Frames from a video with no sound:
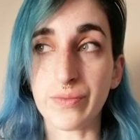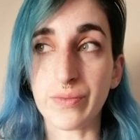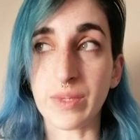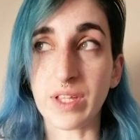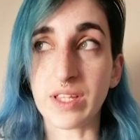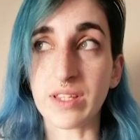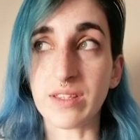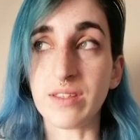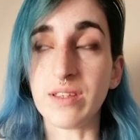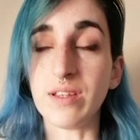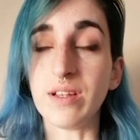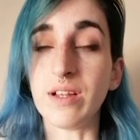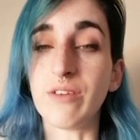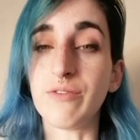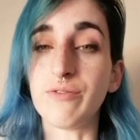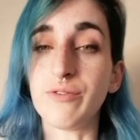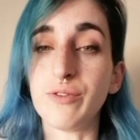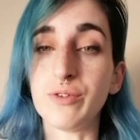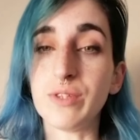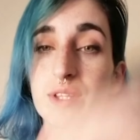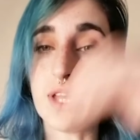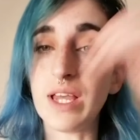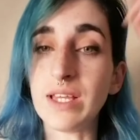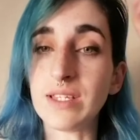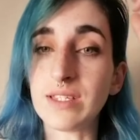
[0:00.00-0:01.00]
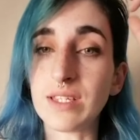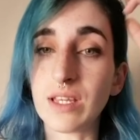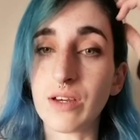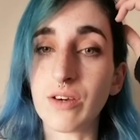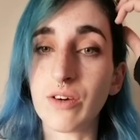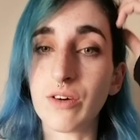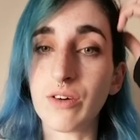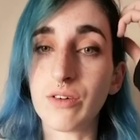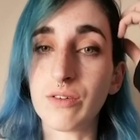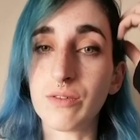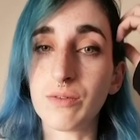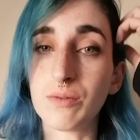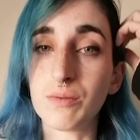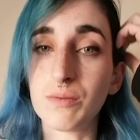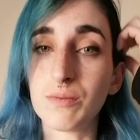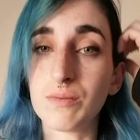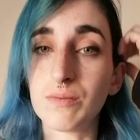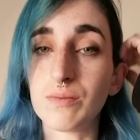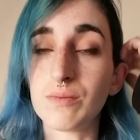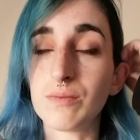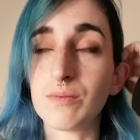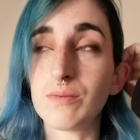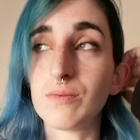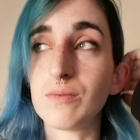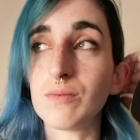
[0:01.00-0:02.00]
until a few days ago
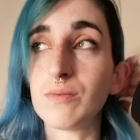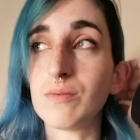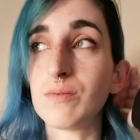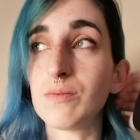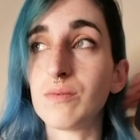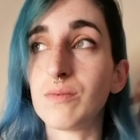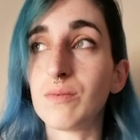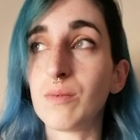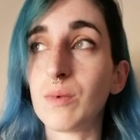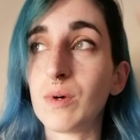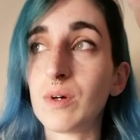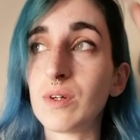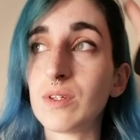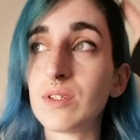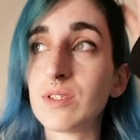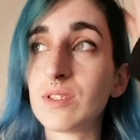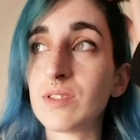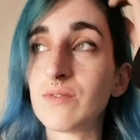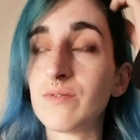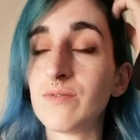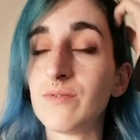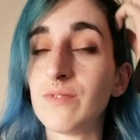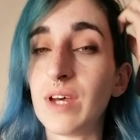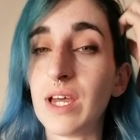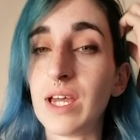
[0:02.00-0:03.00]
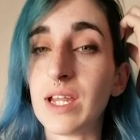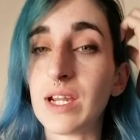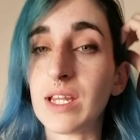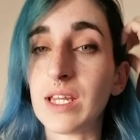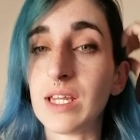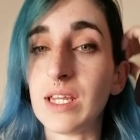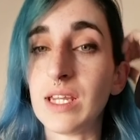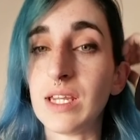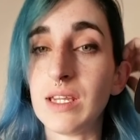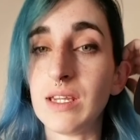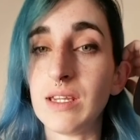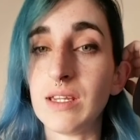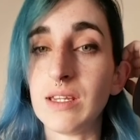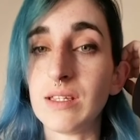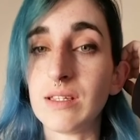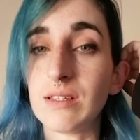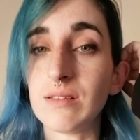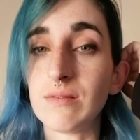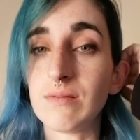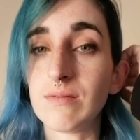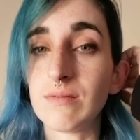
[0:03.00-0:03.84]
was very